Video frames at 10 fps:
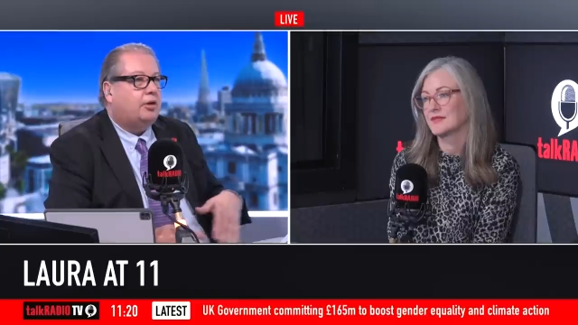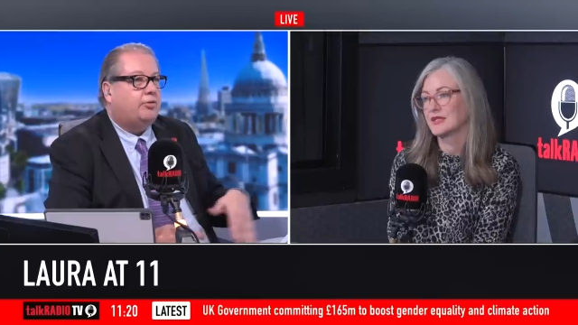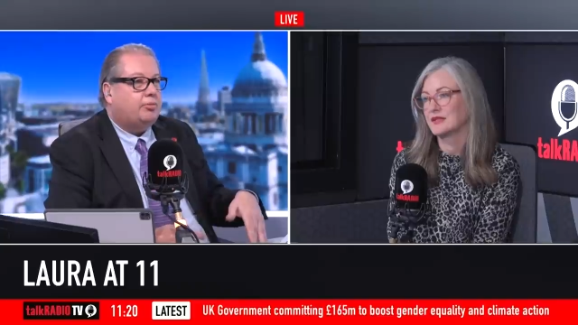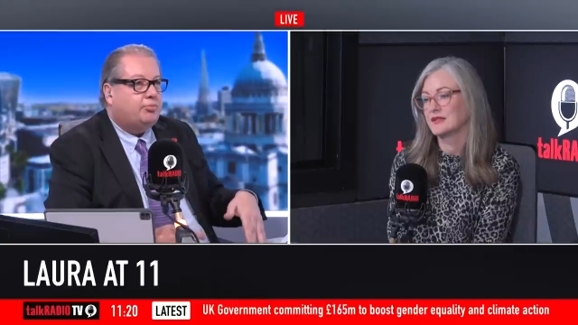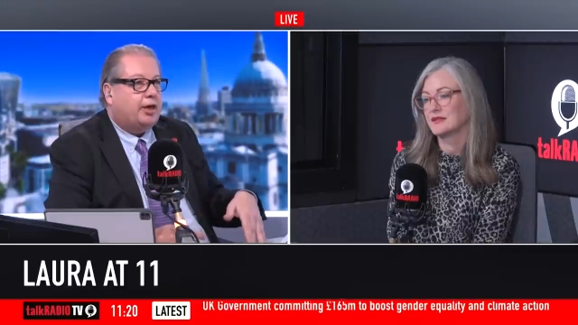Speaker 1: there
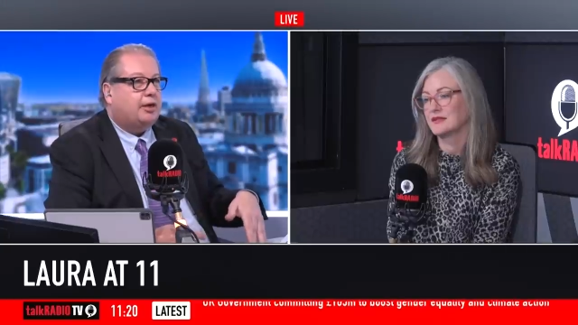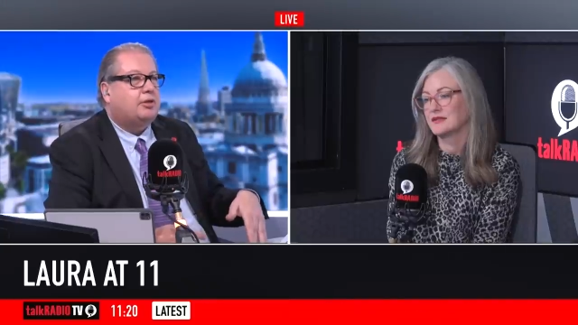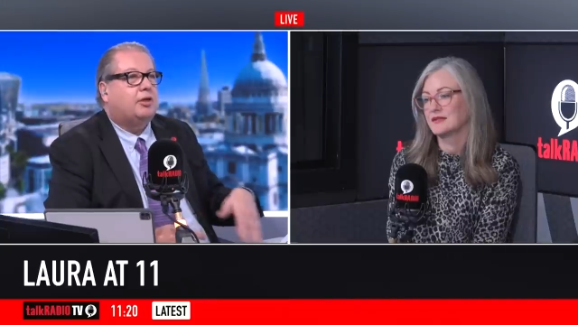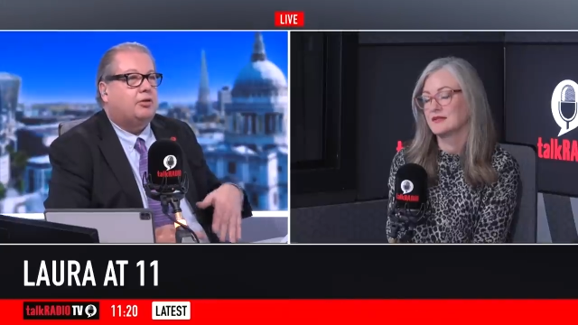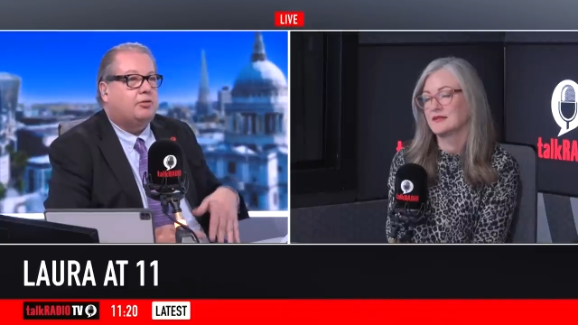in a bed.
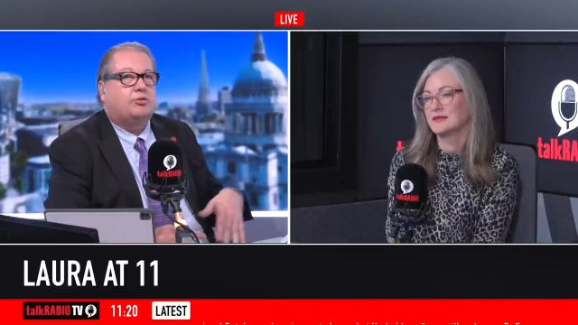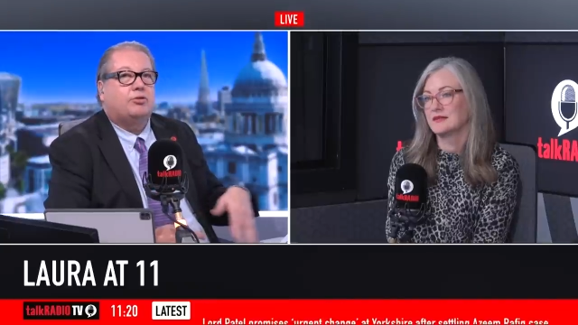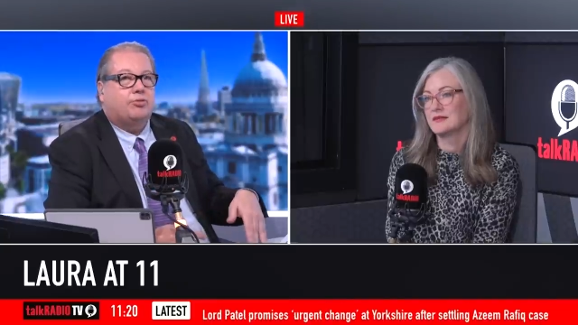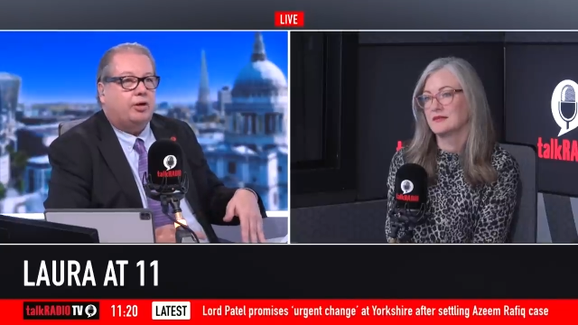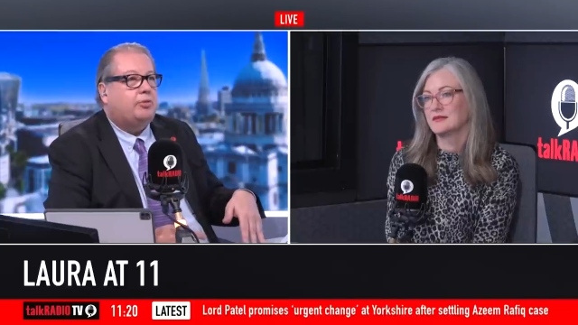They don't look
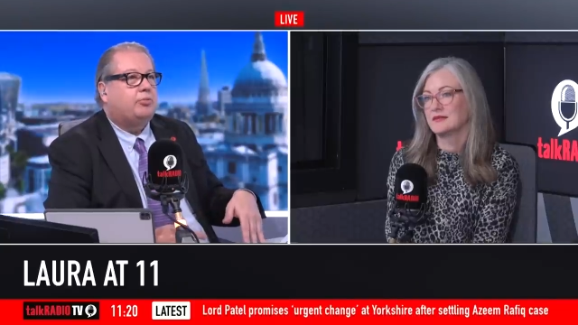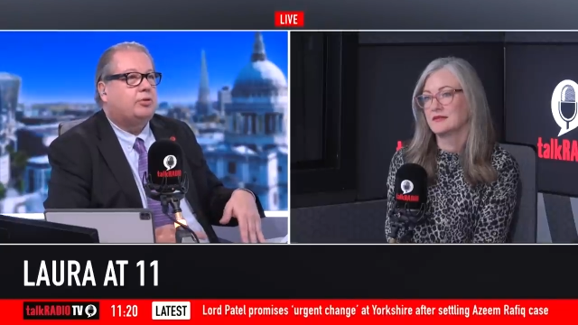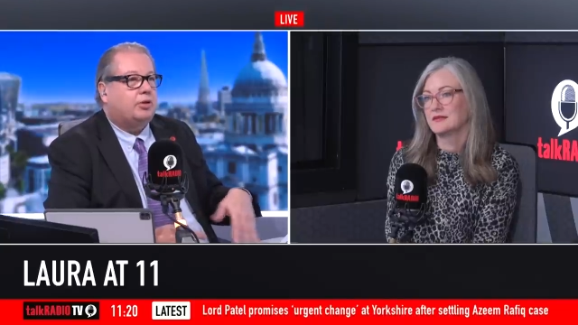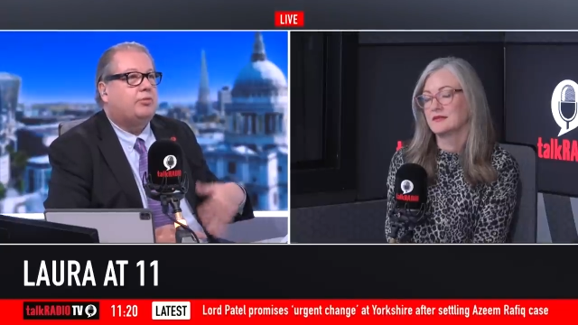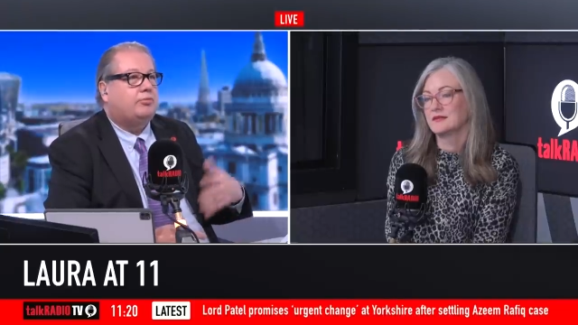great,
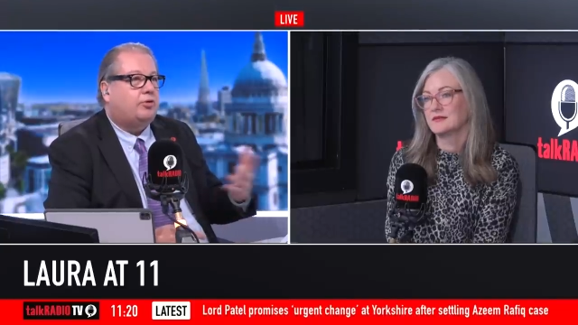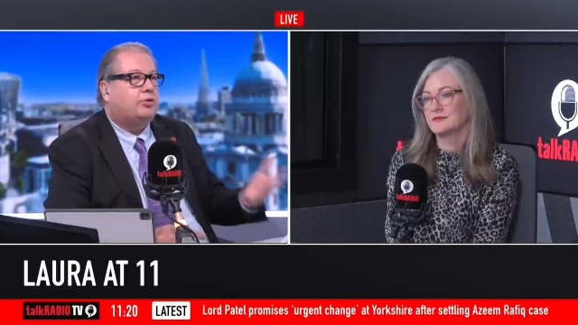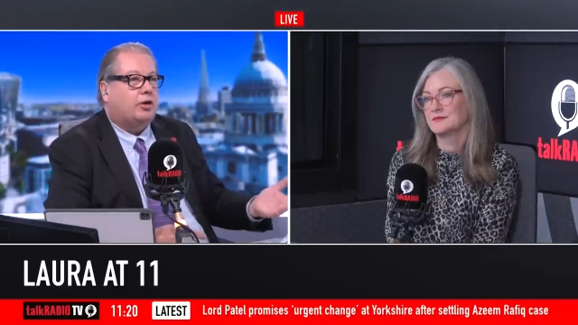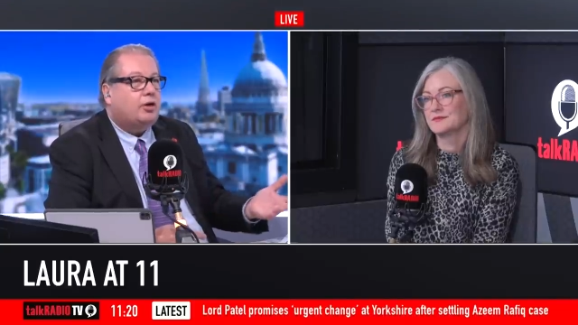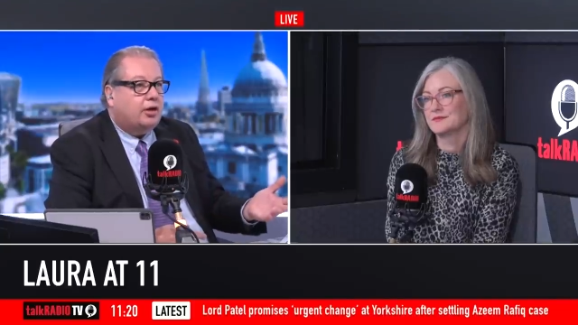but they're not
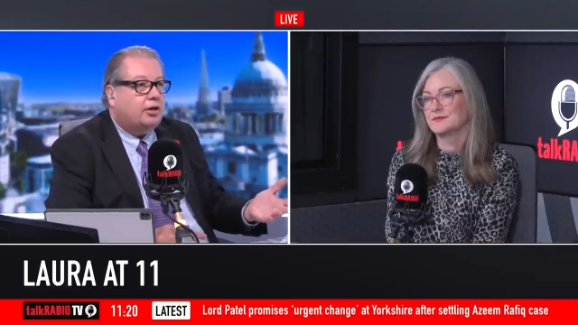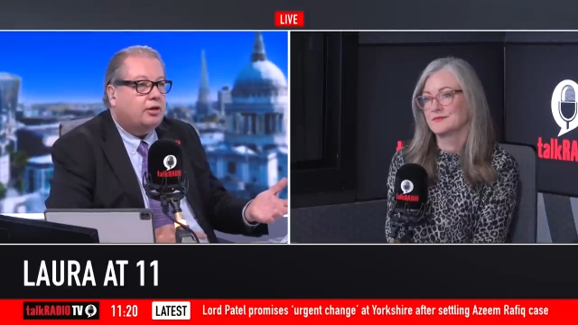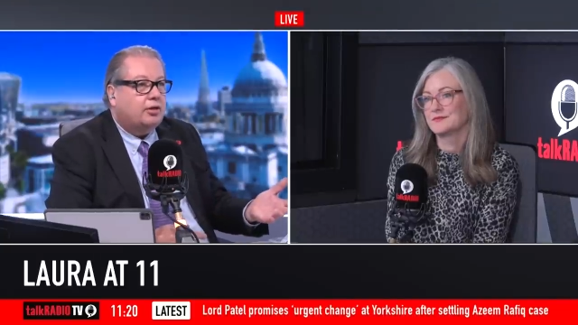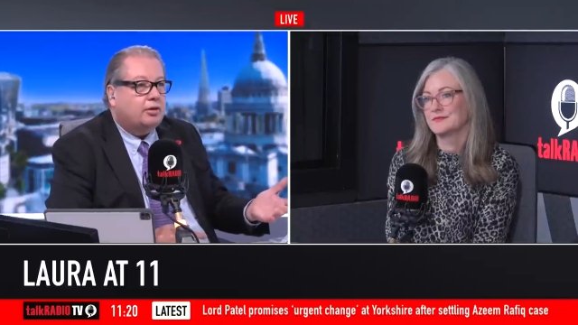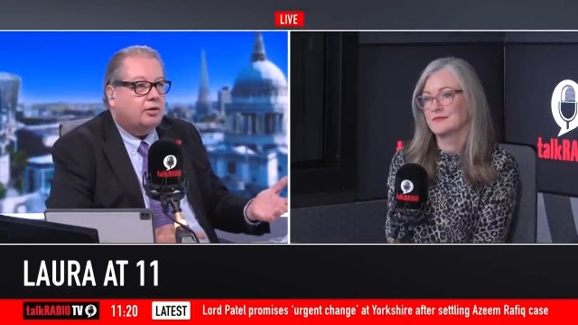dying.
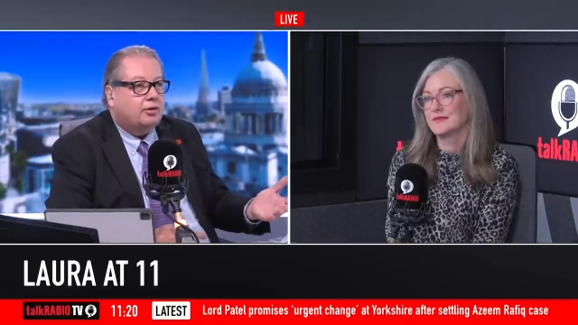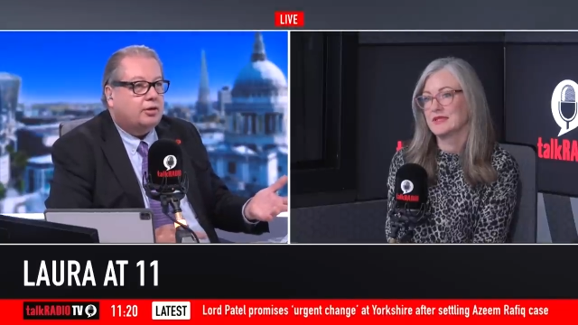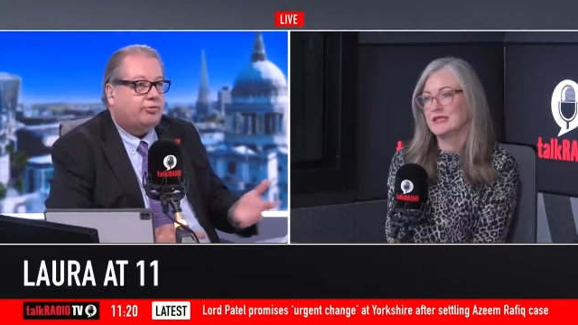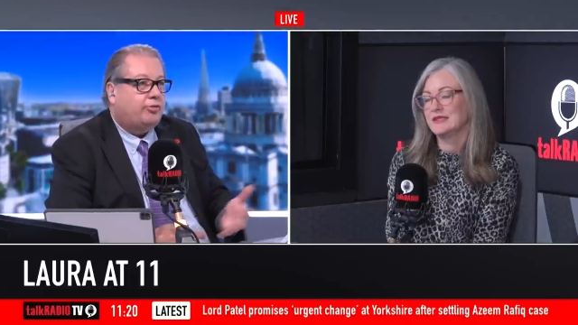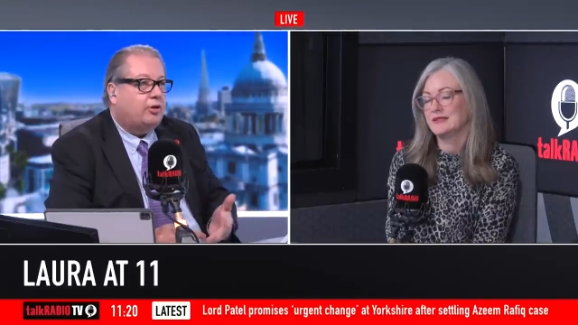
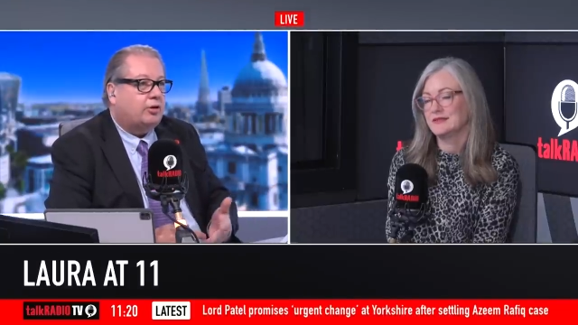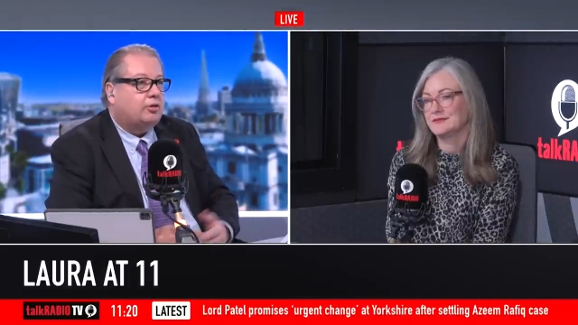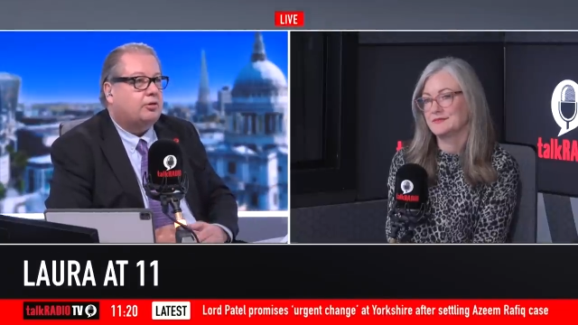They're fine.